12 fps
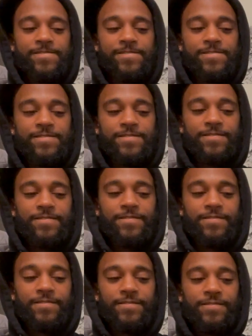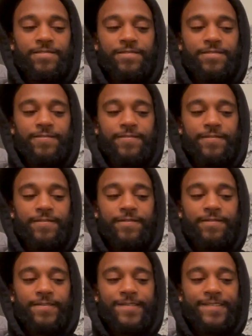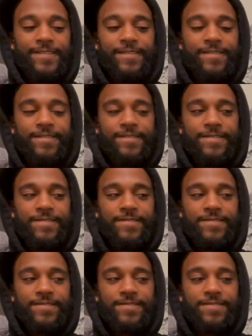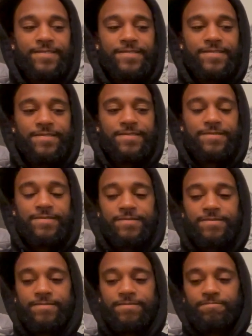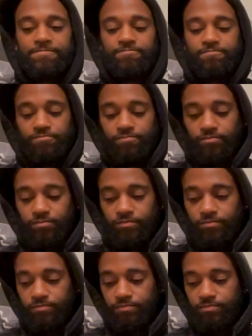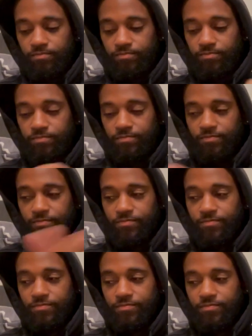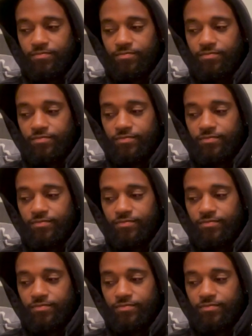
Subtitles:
(silent)